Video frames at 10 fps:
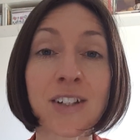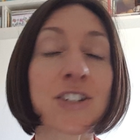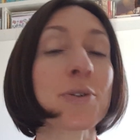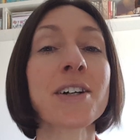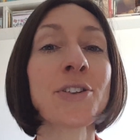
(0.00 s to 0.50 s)

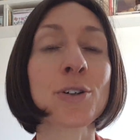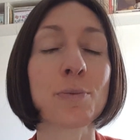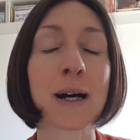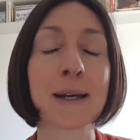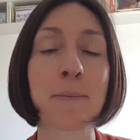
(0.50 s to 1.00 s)
So I
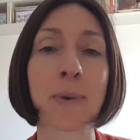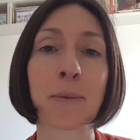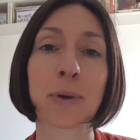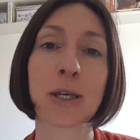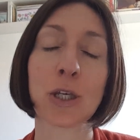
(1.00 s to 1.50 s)
thought it
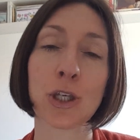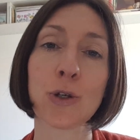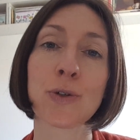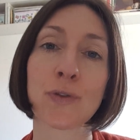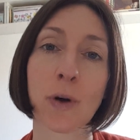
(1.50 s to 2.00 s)
might be
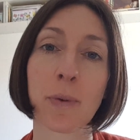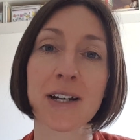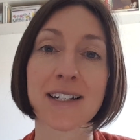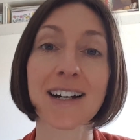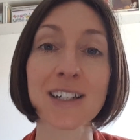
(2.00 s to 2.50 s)
useful,
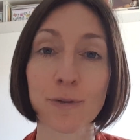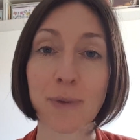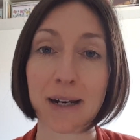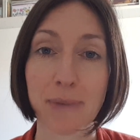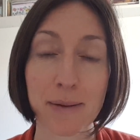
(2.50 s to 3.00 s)
because I love
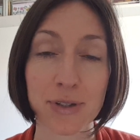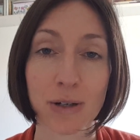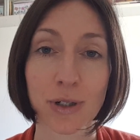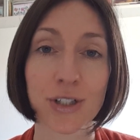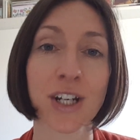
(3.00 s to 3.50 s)
mind maps so
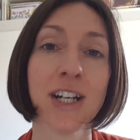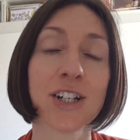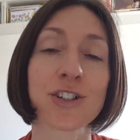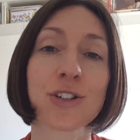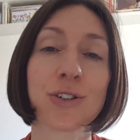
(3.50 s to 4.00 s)
much,
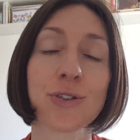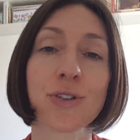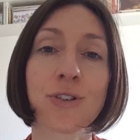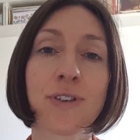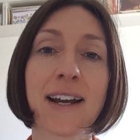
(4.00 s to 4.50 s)

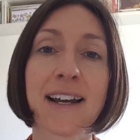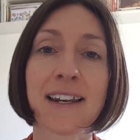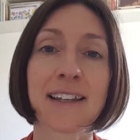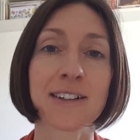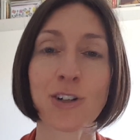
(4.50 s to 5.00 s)
to create a
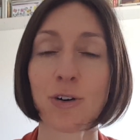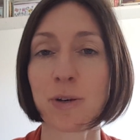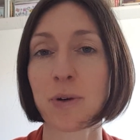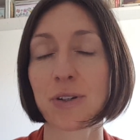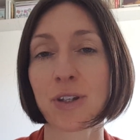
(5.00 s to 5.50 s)
little
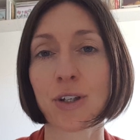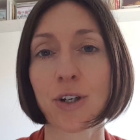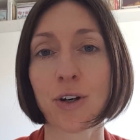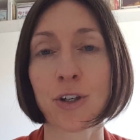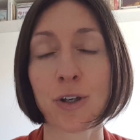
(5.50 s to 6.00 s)
document
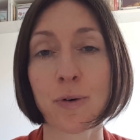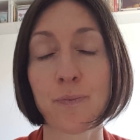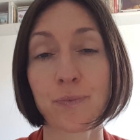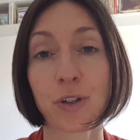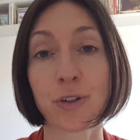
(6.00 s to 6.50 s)
that
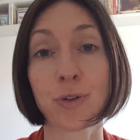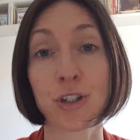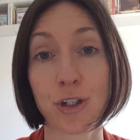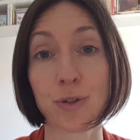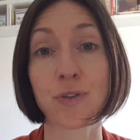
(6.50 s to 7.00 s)
you
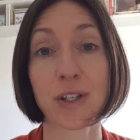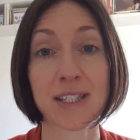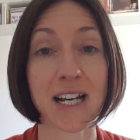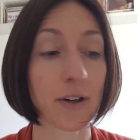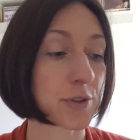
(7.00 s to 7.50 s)
can use for
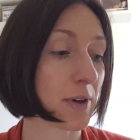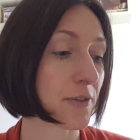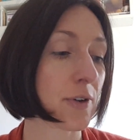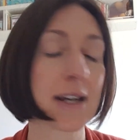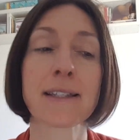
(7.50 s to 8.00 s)
yourself. So I've
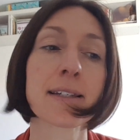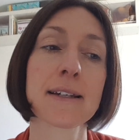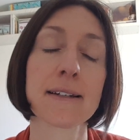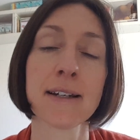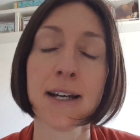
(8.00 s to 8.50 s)

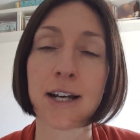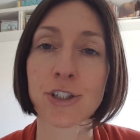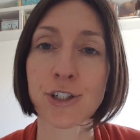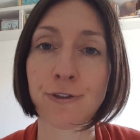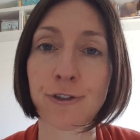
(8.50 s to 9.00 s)
created
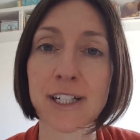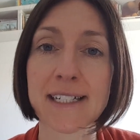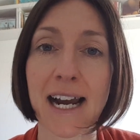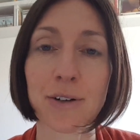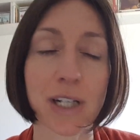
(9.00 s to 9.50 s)
just a free
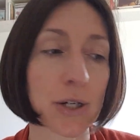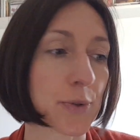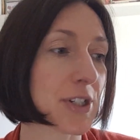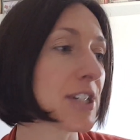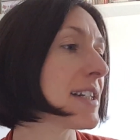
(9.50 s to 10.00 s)
download,
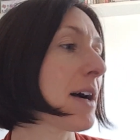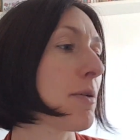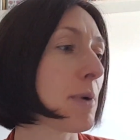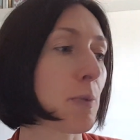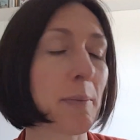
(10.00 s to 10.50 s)
which is now
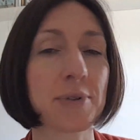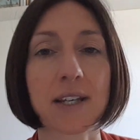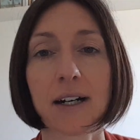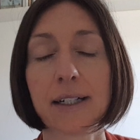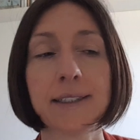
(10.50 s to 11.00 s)
on my
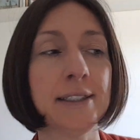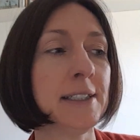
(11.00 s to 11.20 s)
website,